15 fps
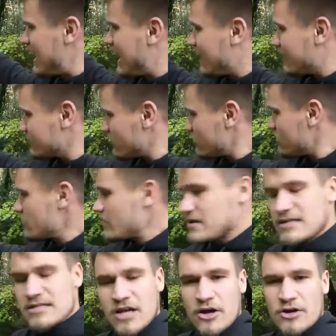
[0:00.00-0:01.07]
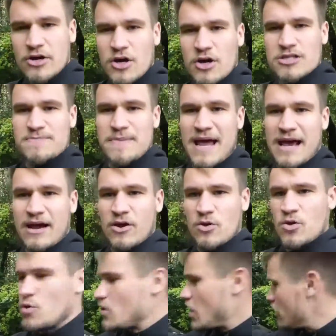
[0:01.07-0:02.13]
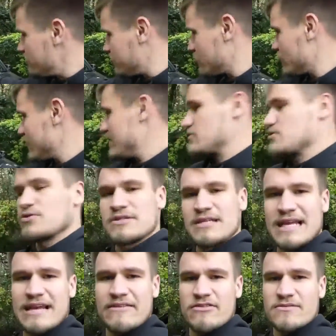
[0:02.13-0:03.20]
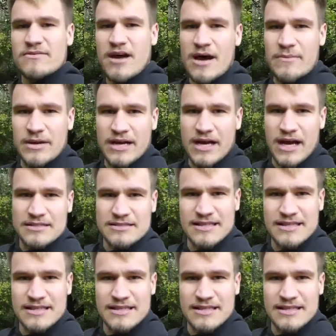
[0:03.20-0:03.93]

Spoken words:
and I don't know whether to go gloss black all over the wheels or to leave them diamond cut.